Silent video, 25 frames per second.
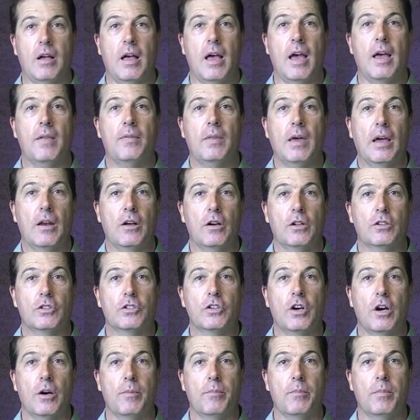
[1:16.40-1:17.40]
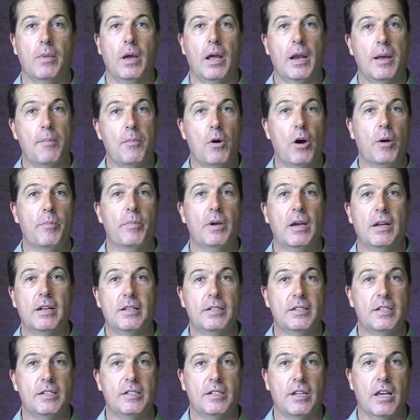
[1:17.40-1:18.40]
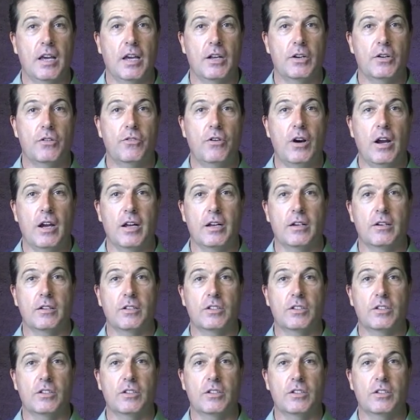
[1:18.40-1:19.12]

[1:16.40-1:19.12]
add that on top, and it might be at a discounted rate.